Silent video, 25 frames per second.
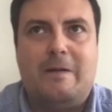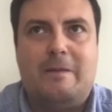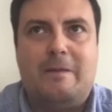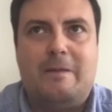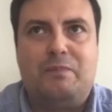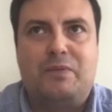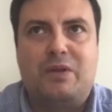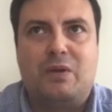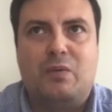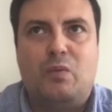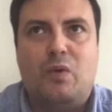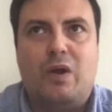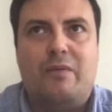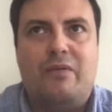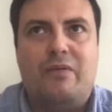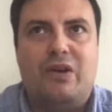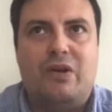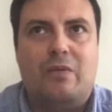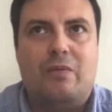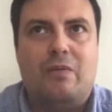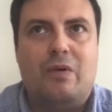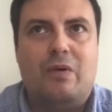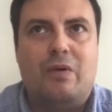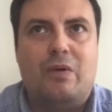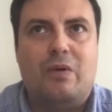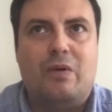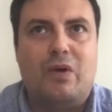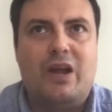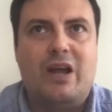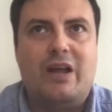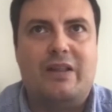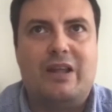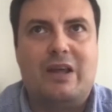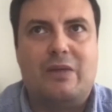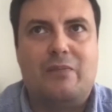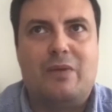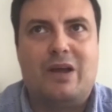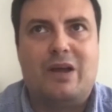revenue and the real
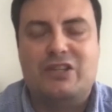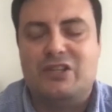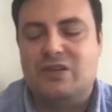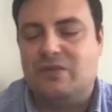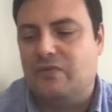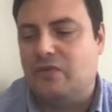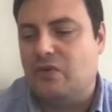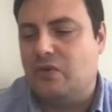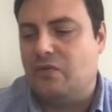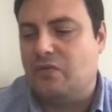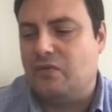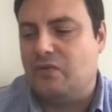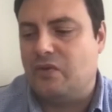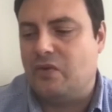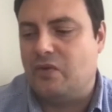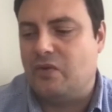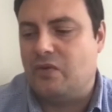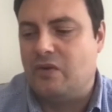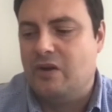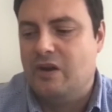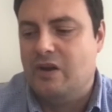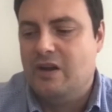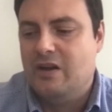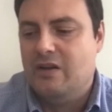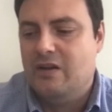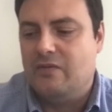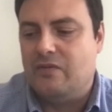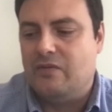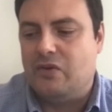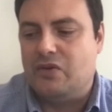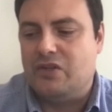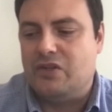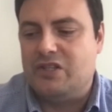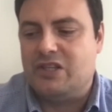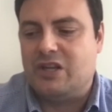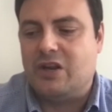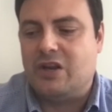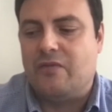advantage for
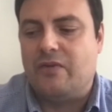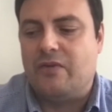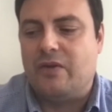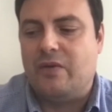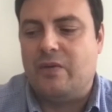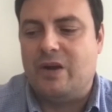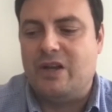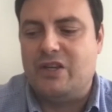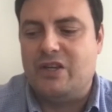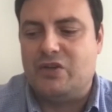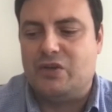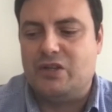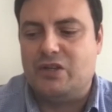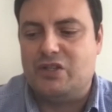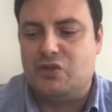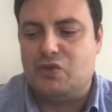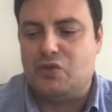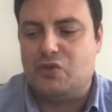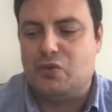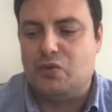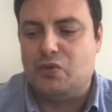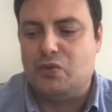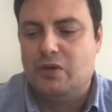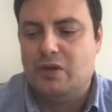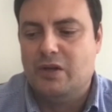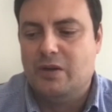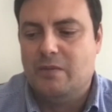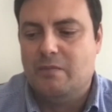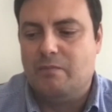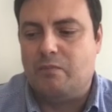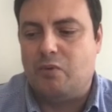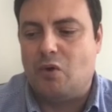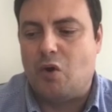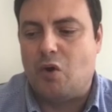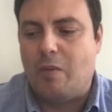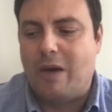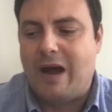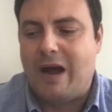this cloud federation is to
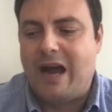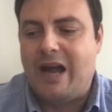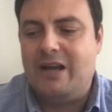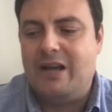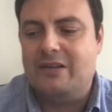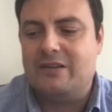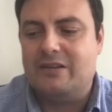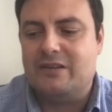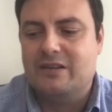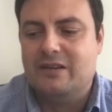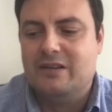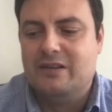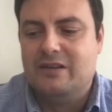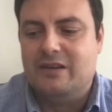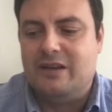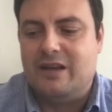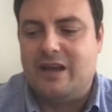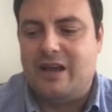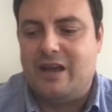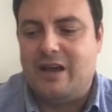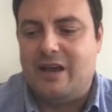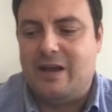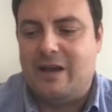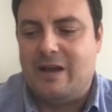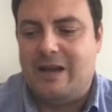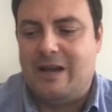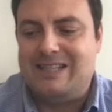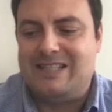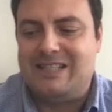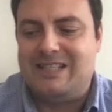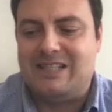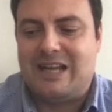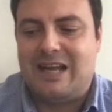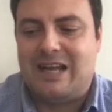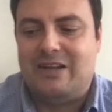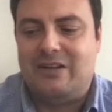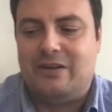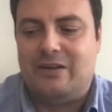provide a
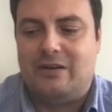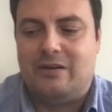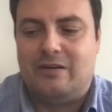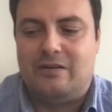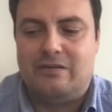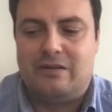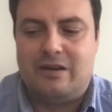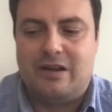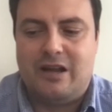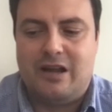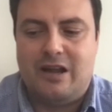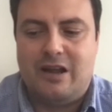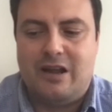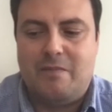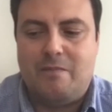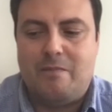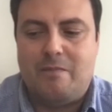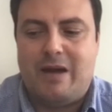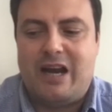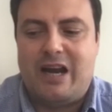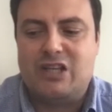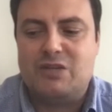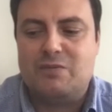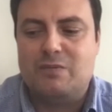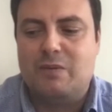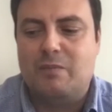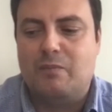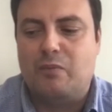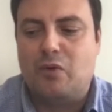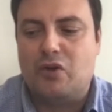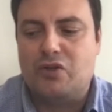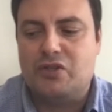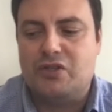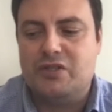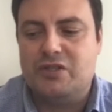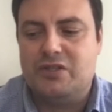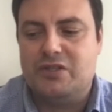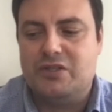standard management
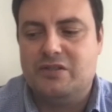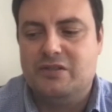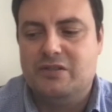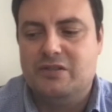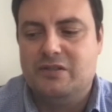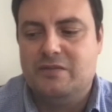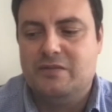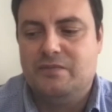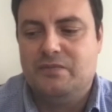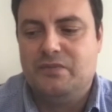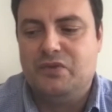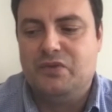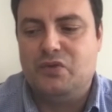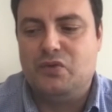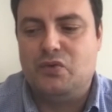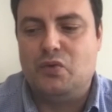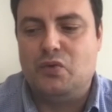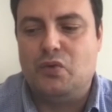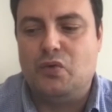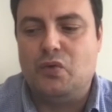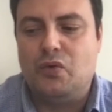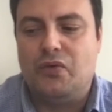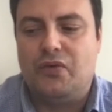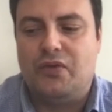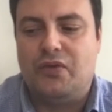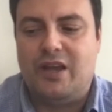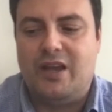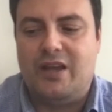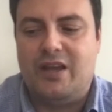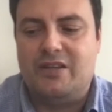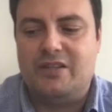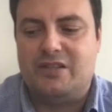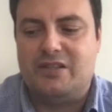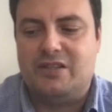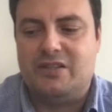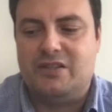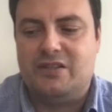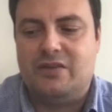process to do
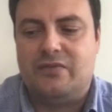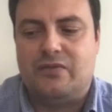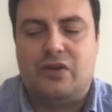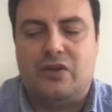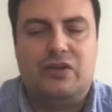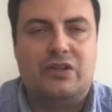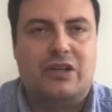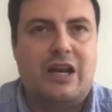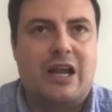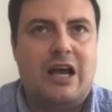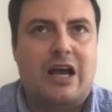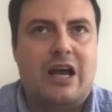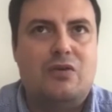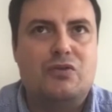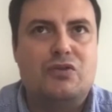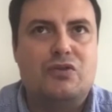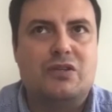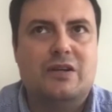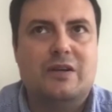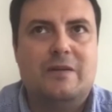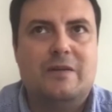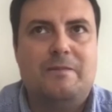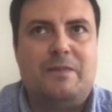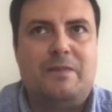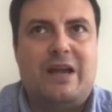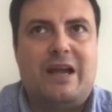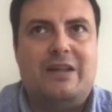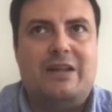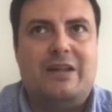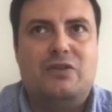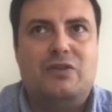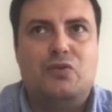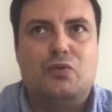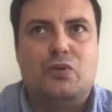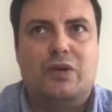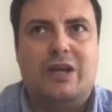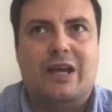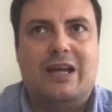things in different clouds
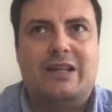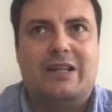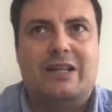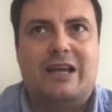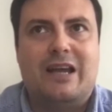and to get